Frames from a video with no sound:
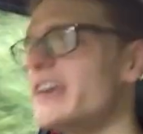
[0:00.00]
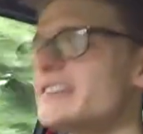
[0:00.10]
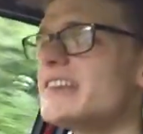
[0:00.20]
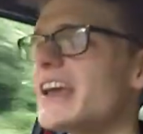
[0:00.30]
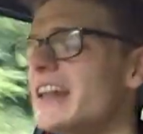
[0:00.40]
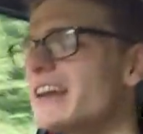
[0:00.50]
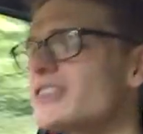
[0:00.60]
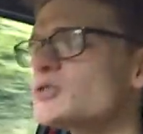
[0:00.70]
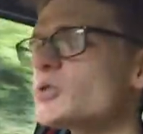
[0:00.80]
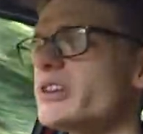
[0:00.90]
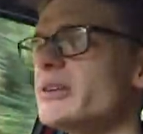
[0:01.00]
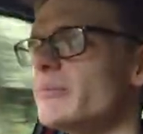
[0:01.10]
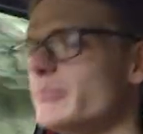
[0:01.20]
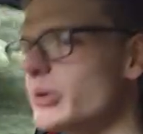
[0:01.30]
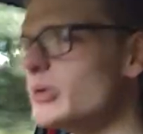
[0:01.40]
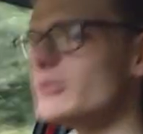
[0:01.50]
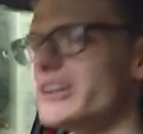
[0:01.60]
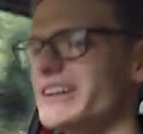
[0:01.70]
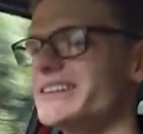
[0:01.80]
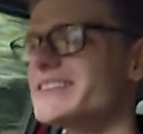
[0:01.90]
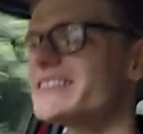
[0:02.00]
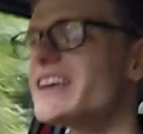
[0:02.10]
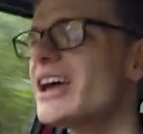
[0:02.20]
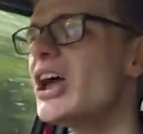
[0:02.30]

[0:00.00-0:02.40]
is electronic boot lids.